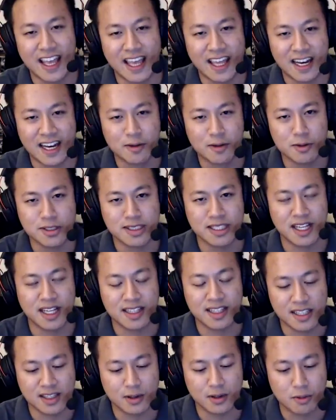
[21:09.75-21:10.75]
And I will
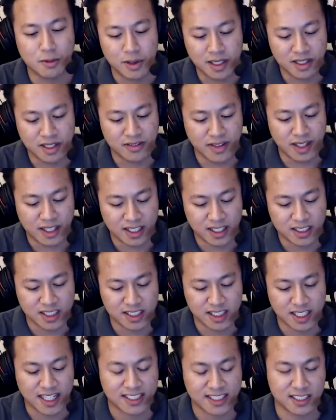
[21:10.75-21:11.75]
say, I think the one
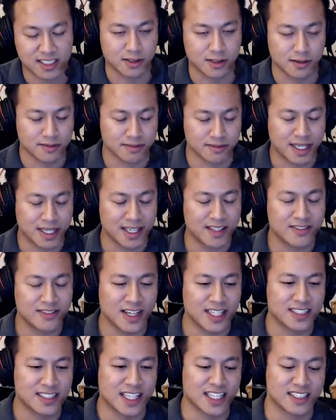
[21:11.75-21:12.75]
advantage to actually, so my
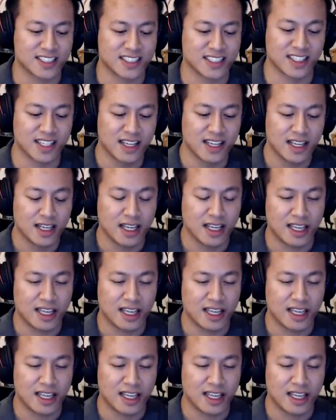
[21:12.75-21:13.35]
advice actually